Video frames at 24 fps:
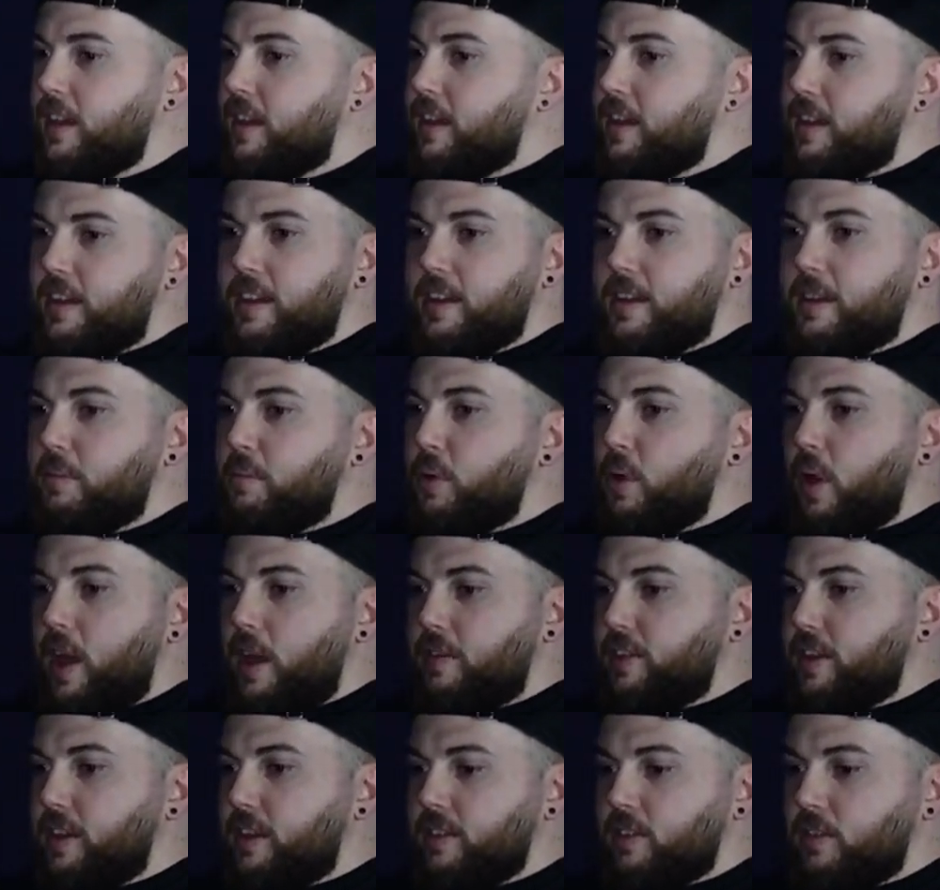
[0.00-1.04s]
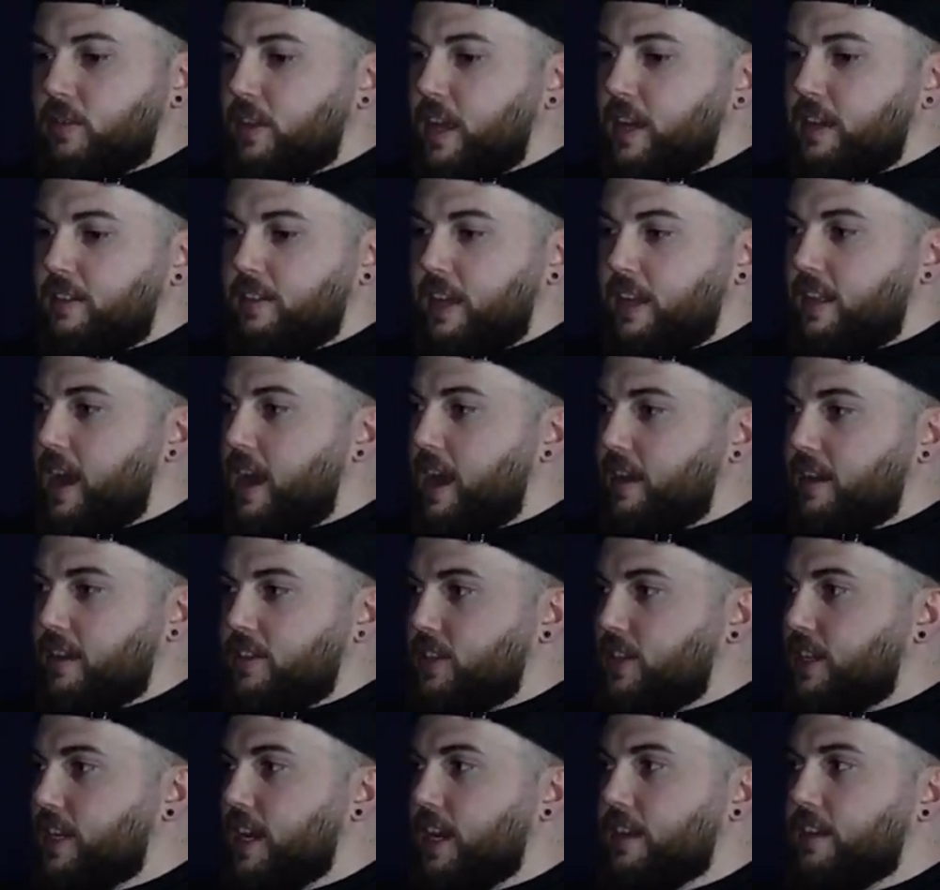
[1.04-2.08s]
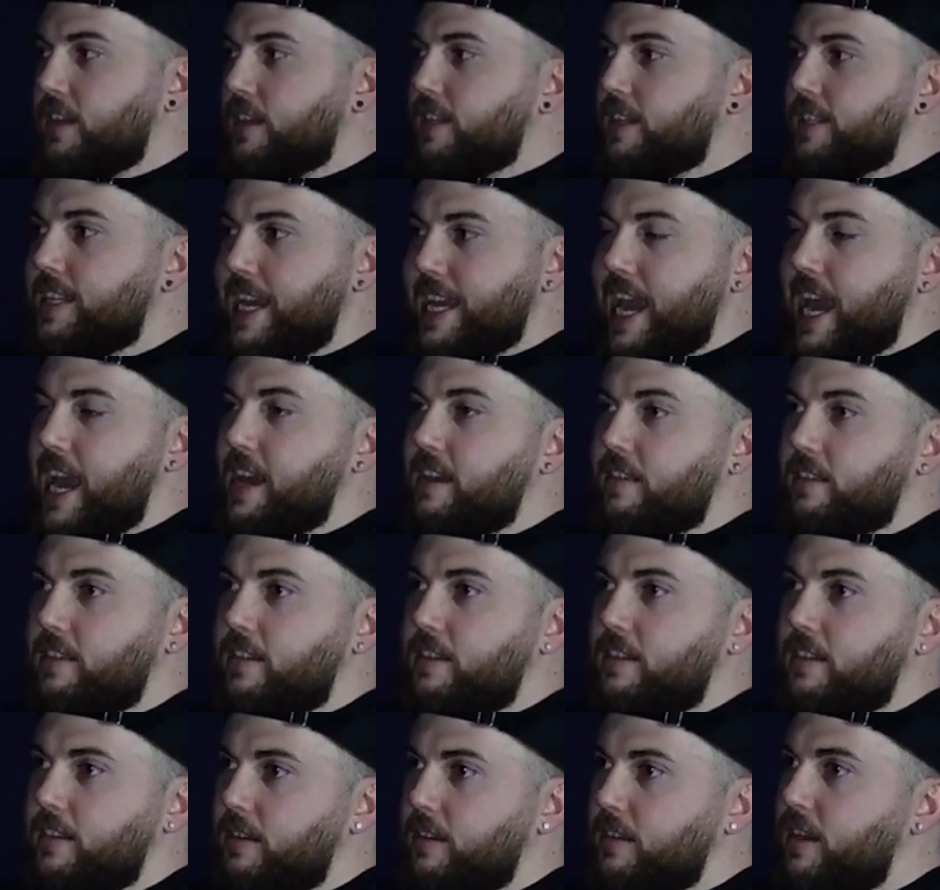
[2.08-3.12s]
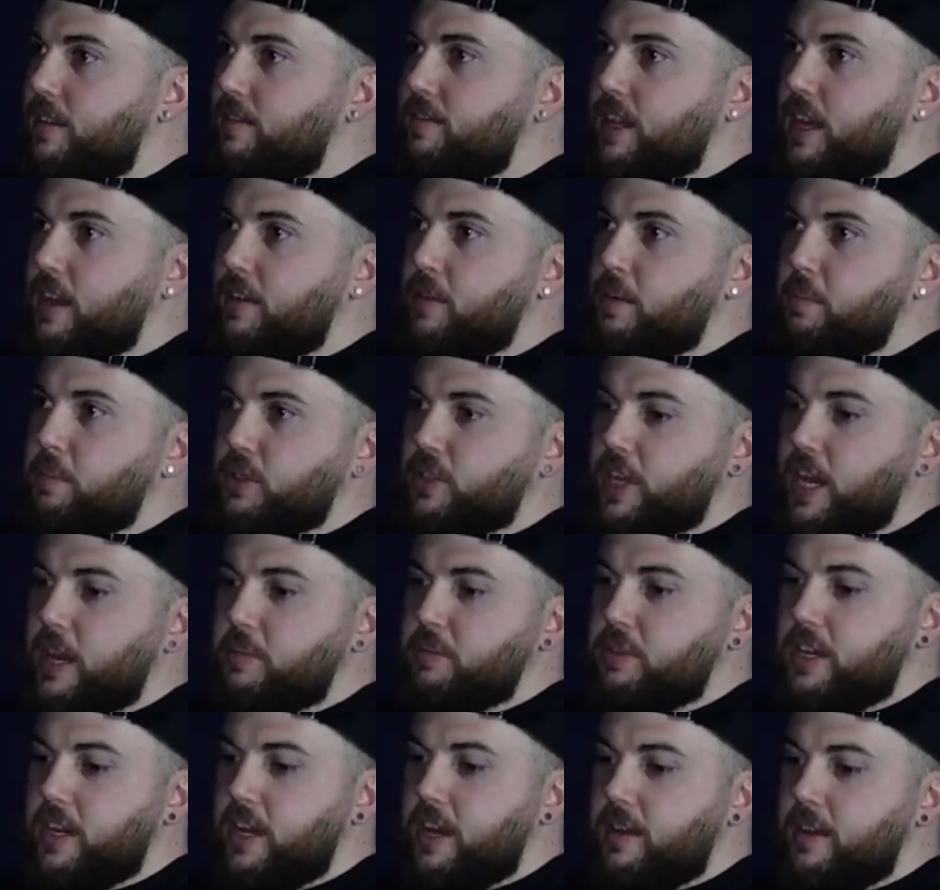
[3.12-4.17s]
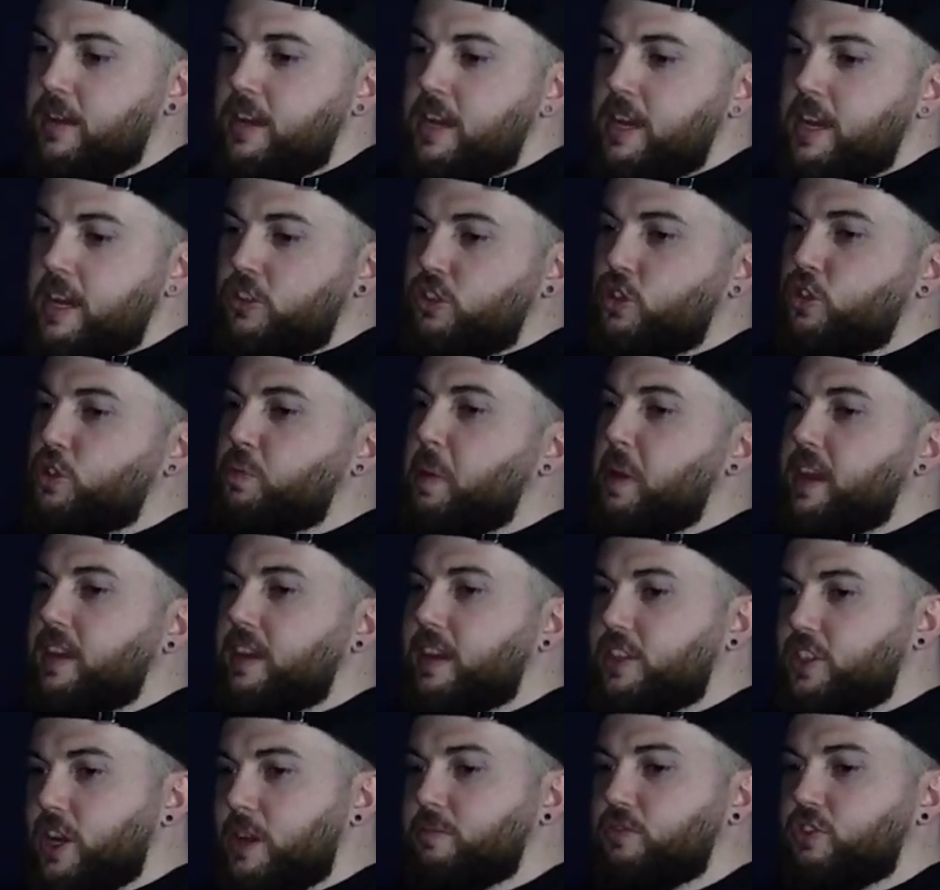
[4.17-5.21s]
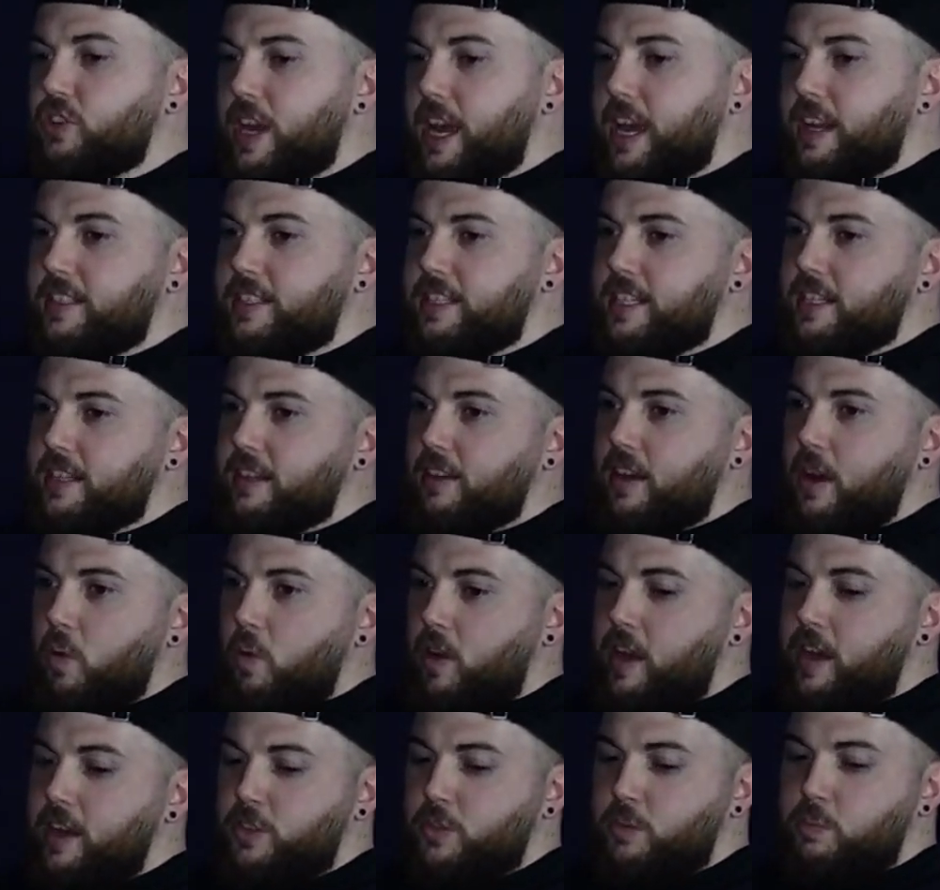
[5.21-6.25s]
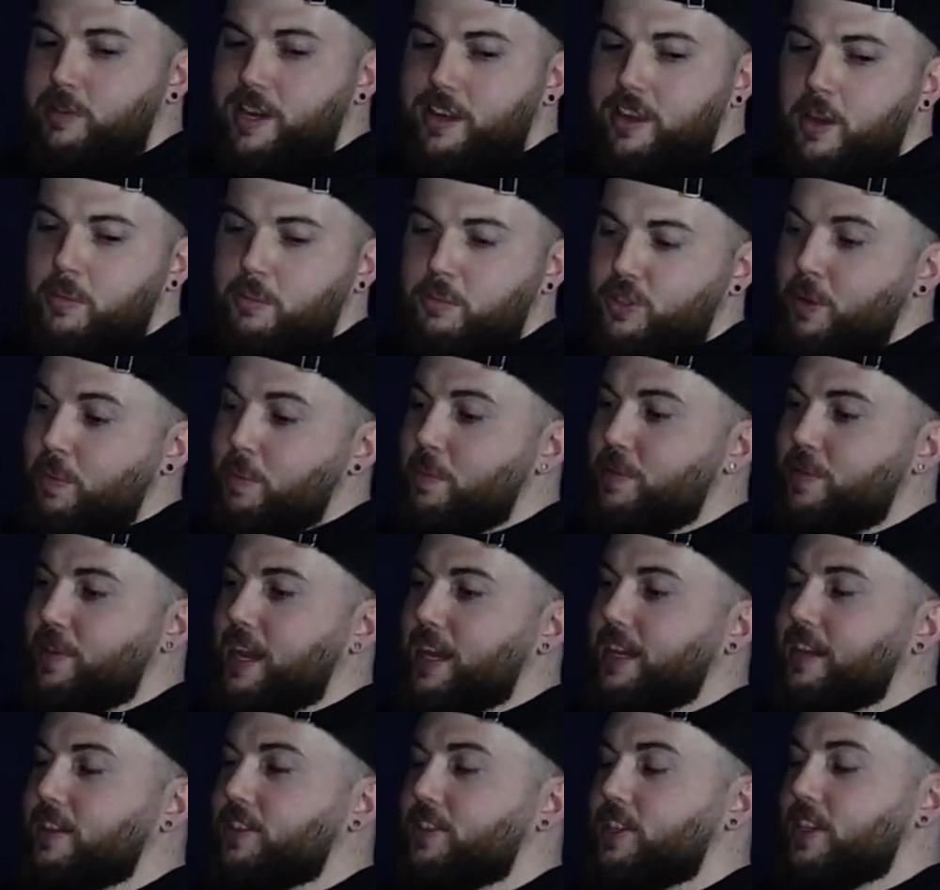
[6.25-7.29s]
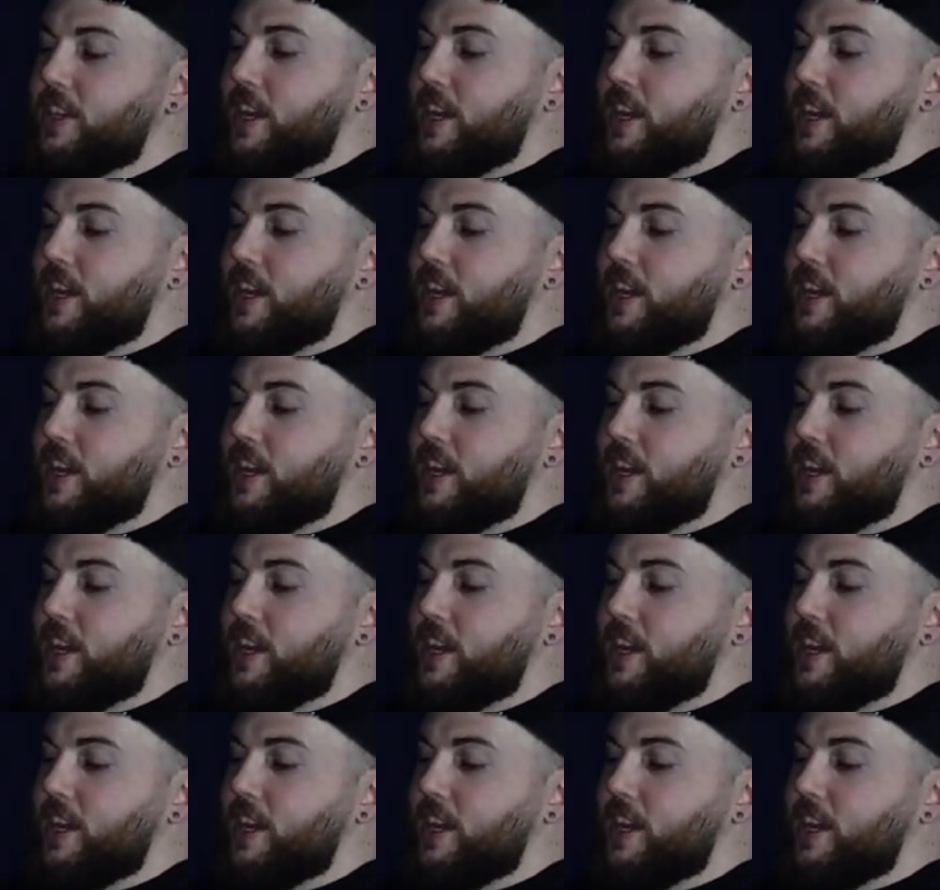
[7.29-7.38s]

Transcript: to like put everything online like that you can you can take anything, aye. different perception Yeah. So speaking of gym trends, let's bring up some